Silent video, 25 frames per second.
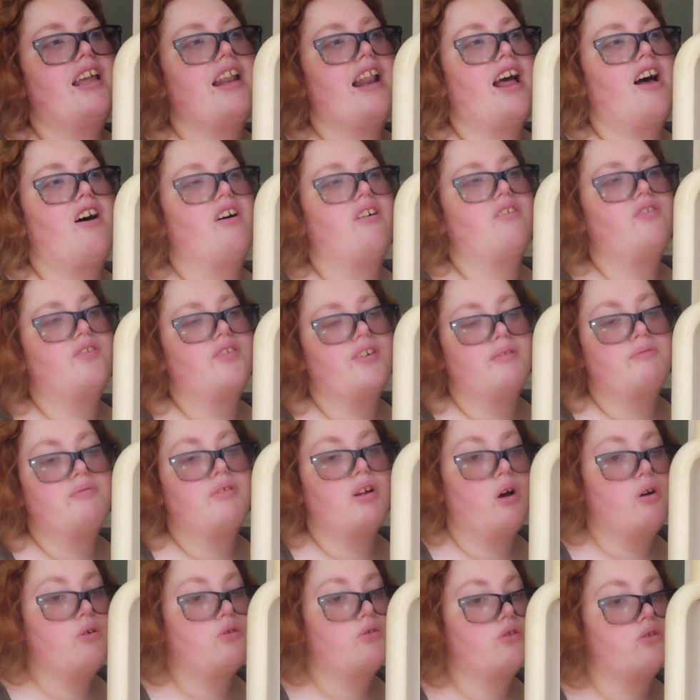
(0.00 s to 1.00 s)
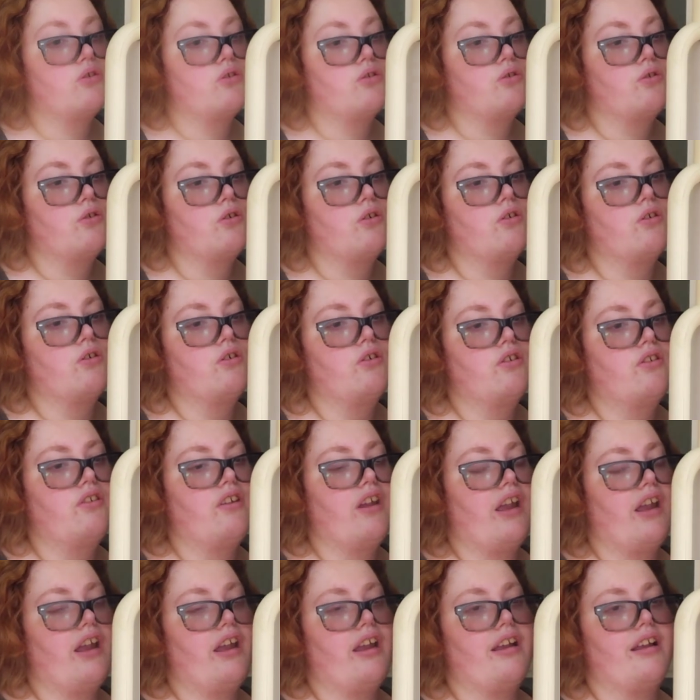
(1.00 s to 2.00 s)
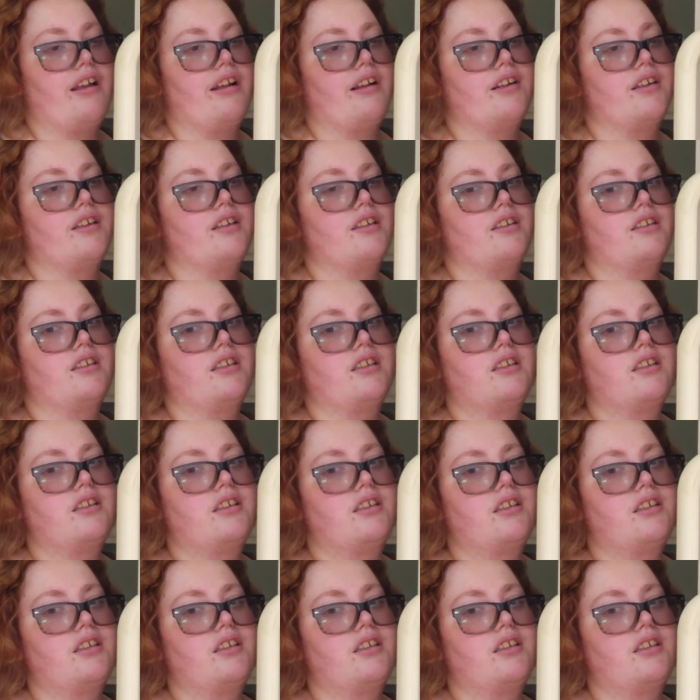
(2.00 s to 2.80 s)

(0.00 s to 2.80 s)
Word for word: get out from toaster strudels and